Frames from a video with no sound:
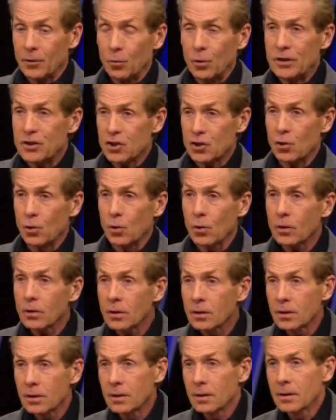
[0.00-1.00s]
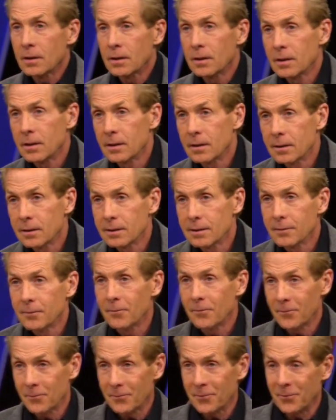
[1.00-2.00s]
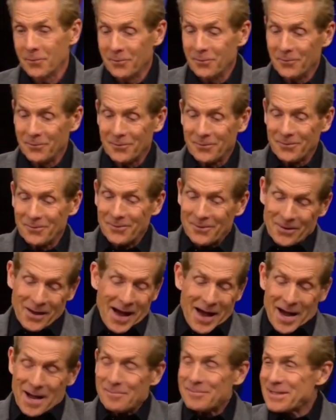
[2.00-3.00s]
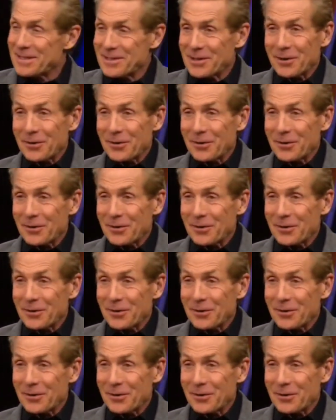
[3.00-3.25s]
can we score? You know, I'm